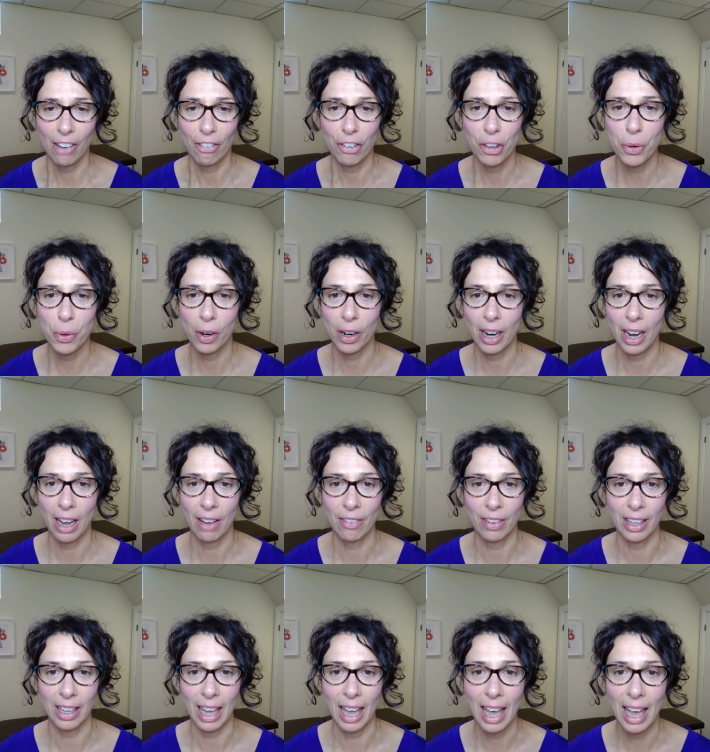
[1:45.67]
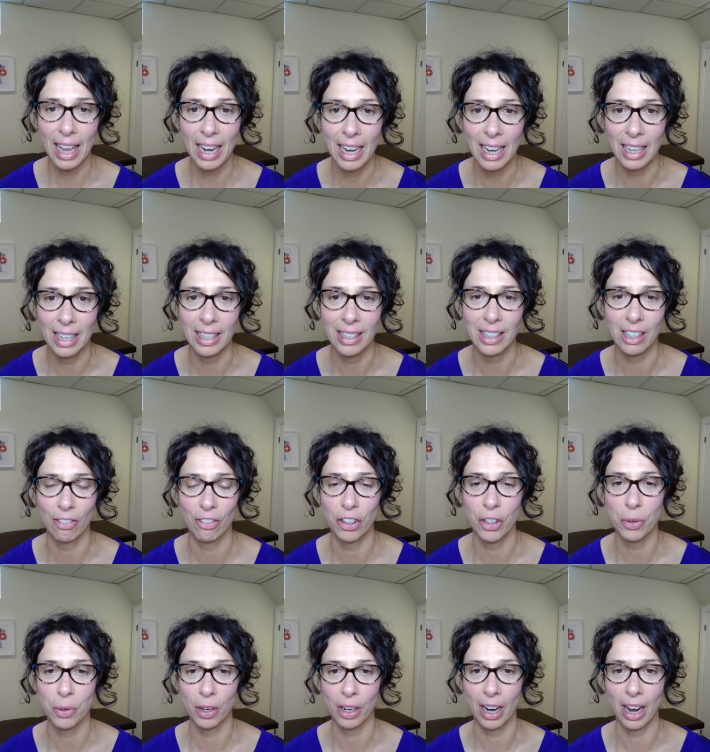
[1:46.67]
if you are having headaches, if
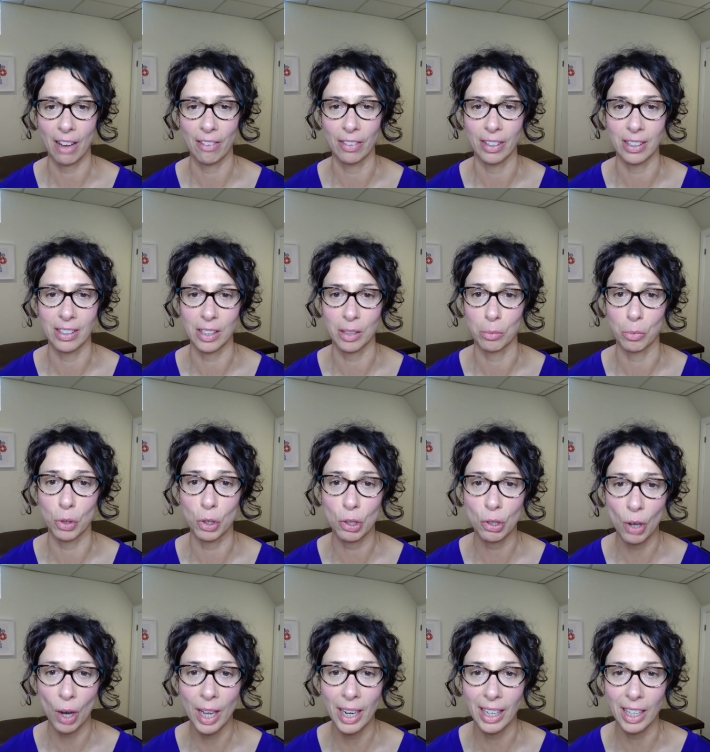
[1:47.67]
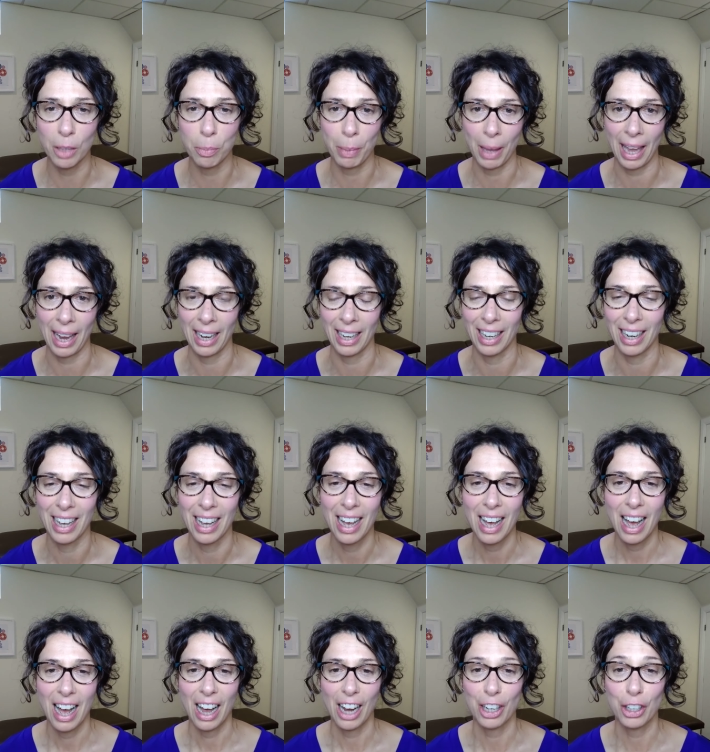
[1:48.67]
you are having some chronic pain,
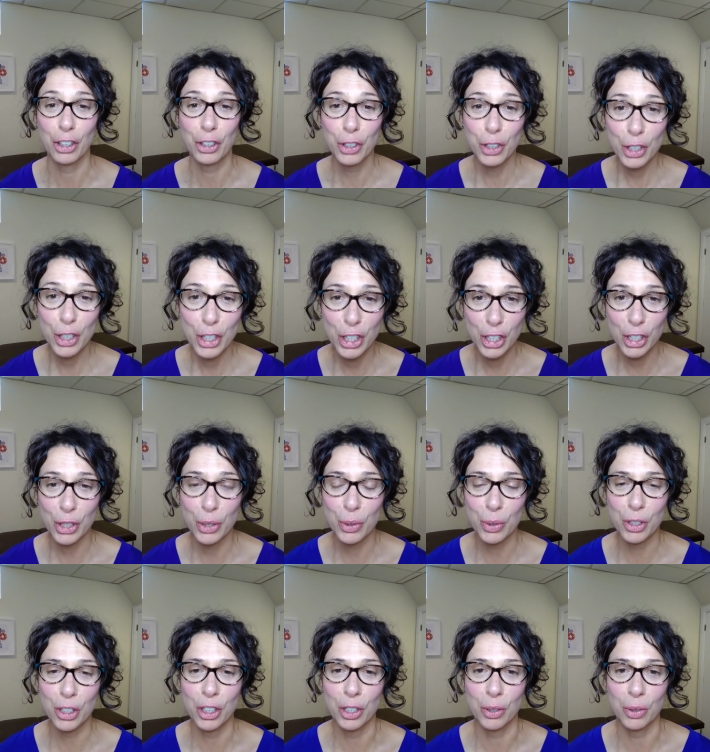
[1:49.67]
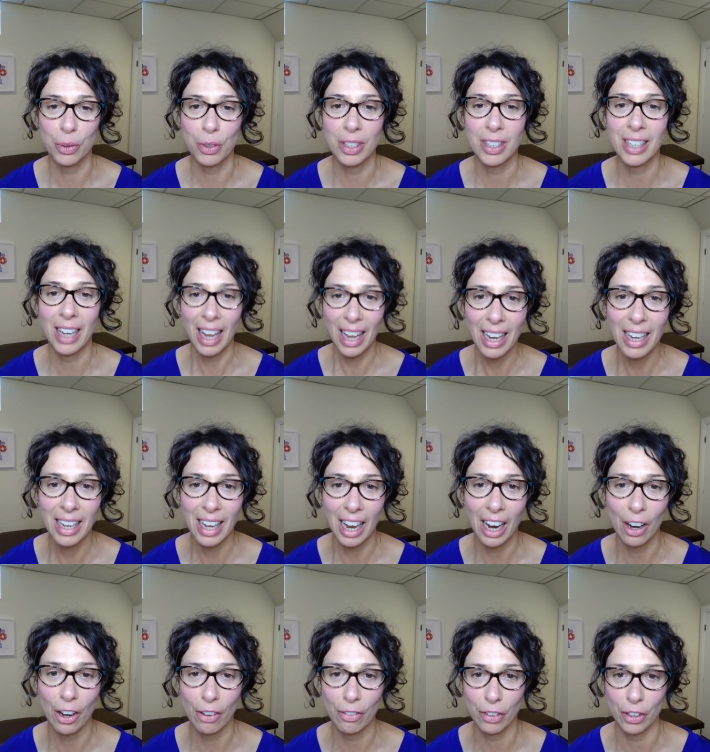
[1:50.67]
I urge you to take
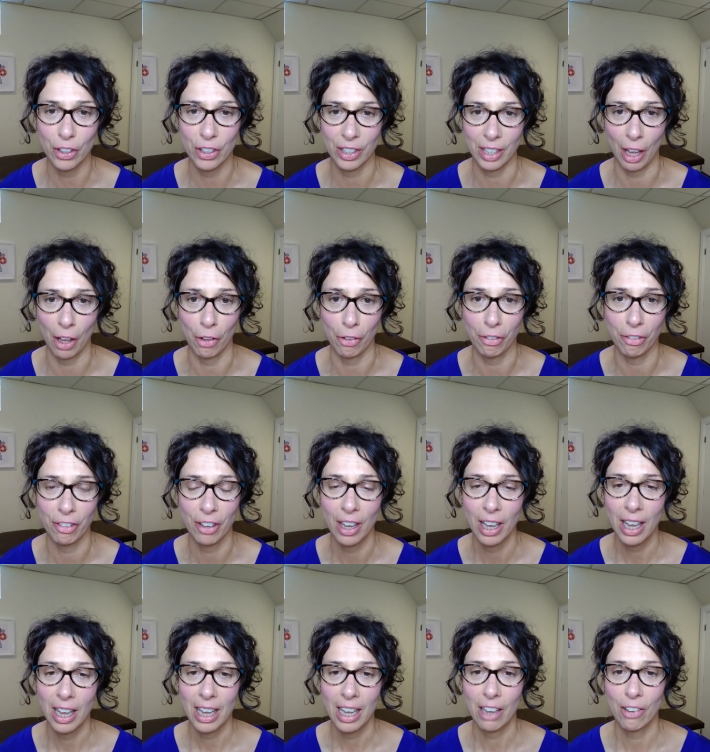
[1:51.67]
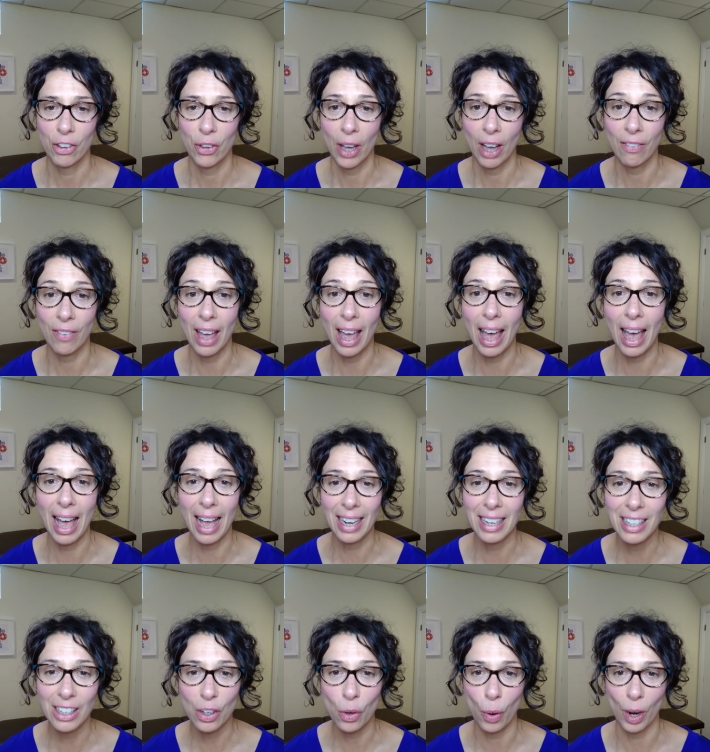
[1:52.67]
care of yourself. If you have
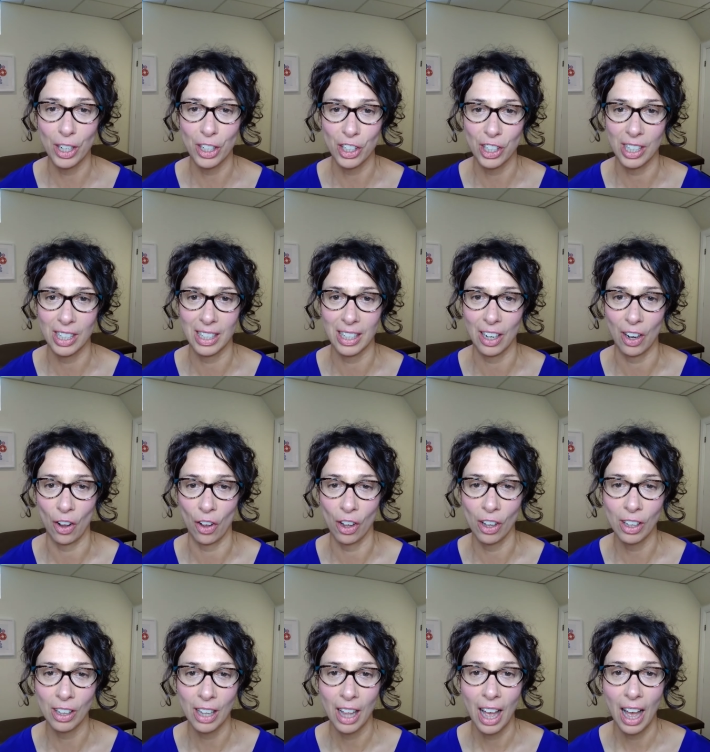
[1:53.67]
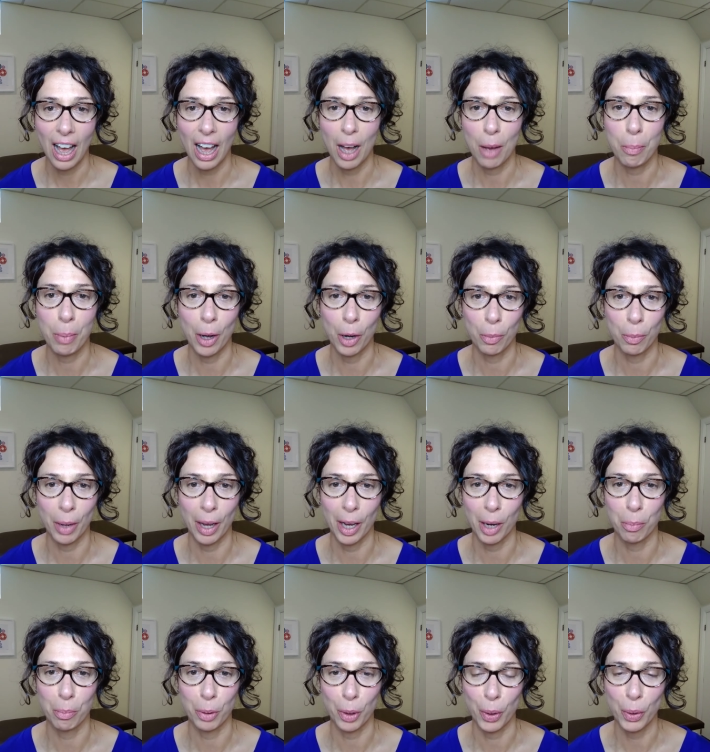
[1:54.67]
any questions at all, about my
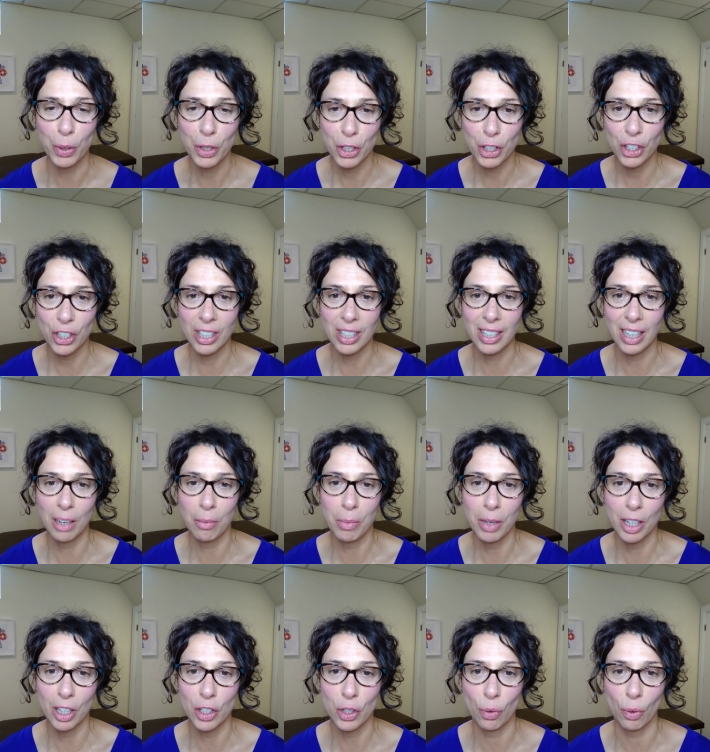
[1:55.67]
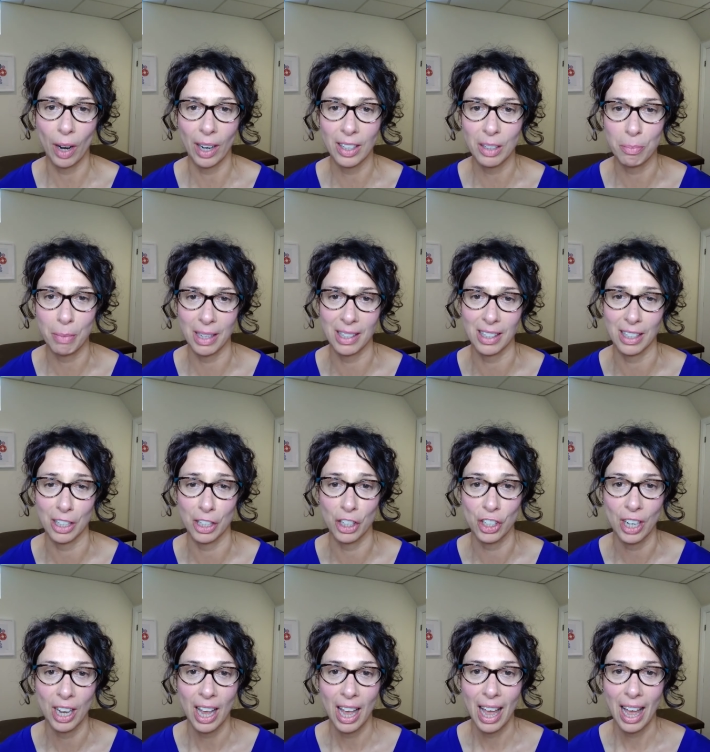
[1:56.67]
approach, just send me a direct
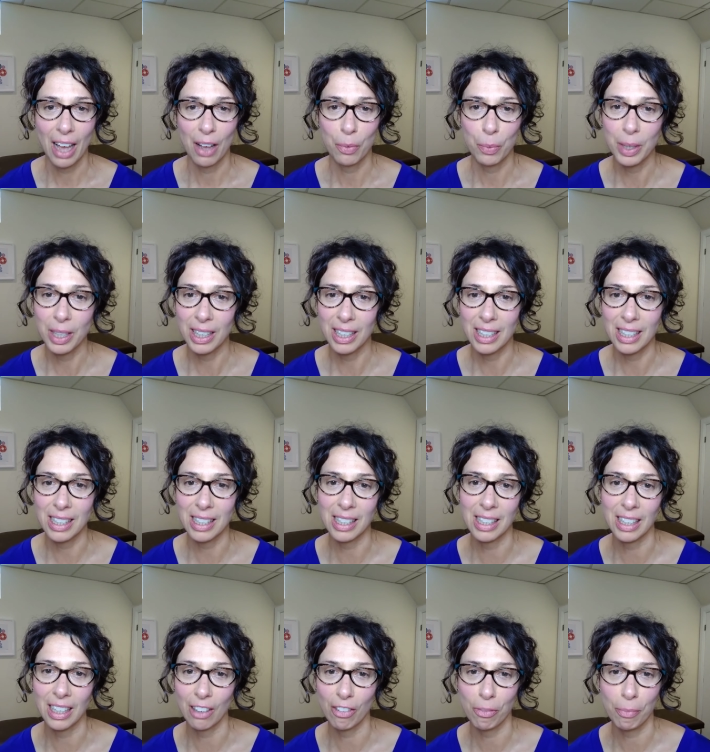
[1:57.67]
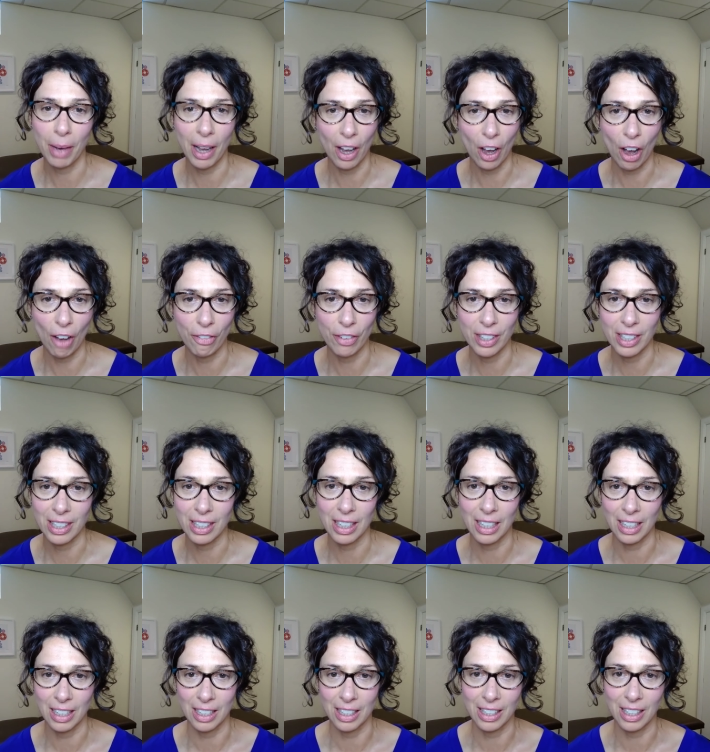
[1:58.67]
message and we can see if my office
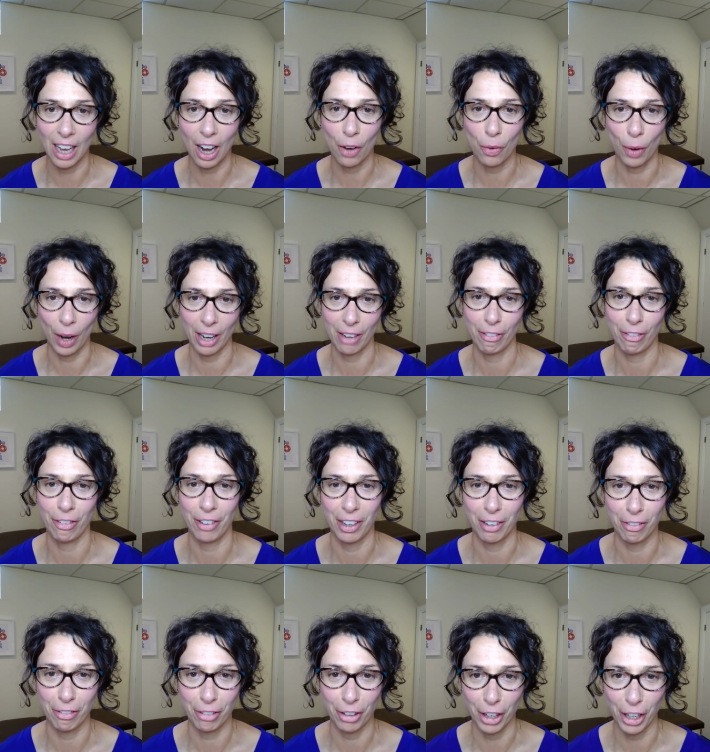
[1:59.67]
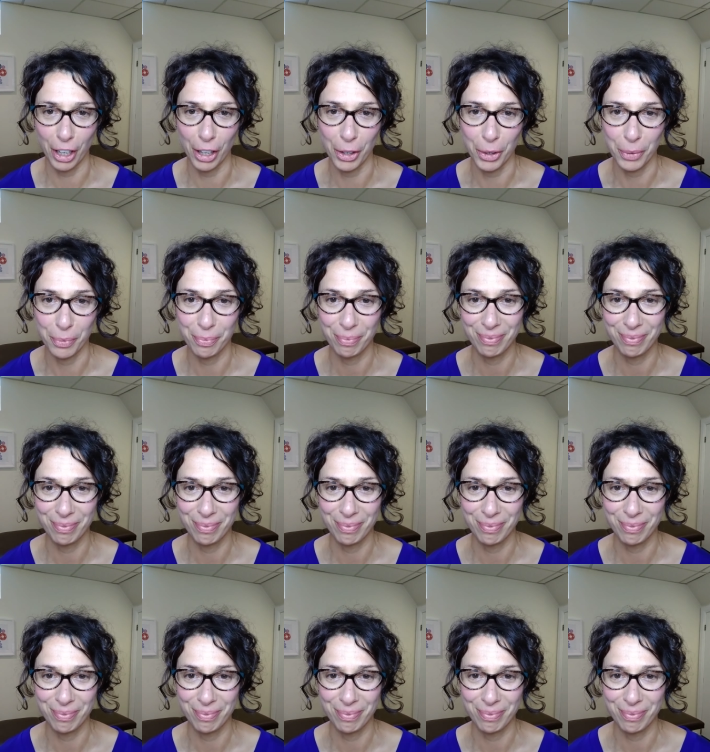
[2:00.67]
is a right fit for you.